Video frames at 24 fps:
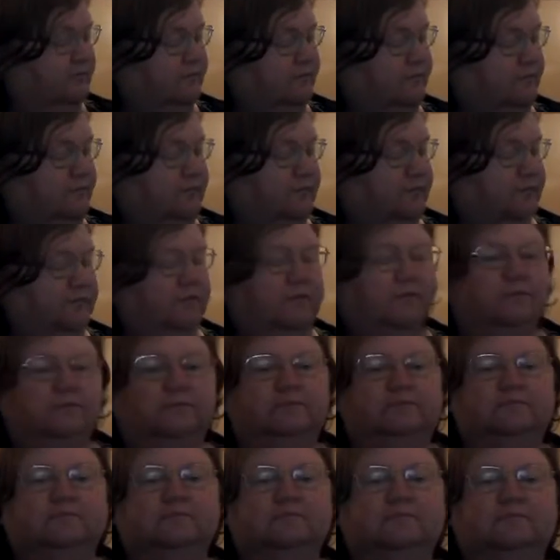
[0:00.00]

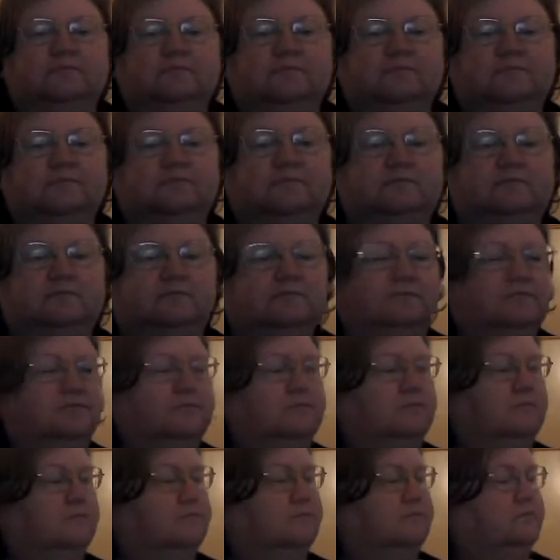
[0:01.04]

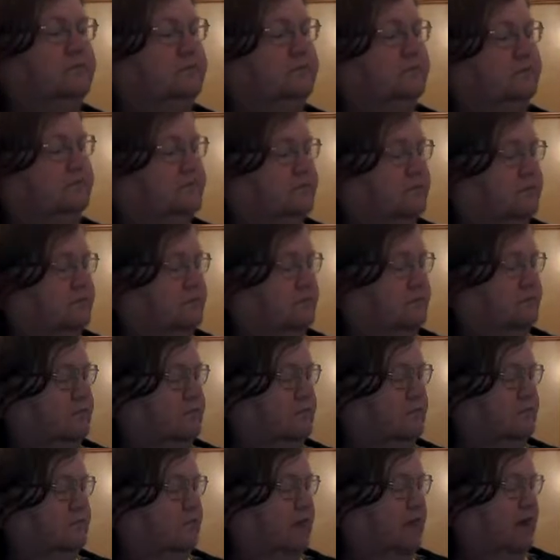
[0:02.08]

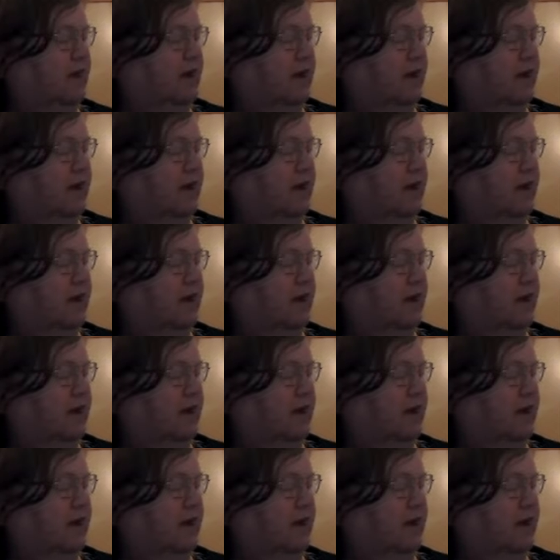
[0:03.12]
[no speech]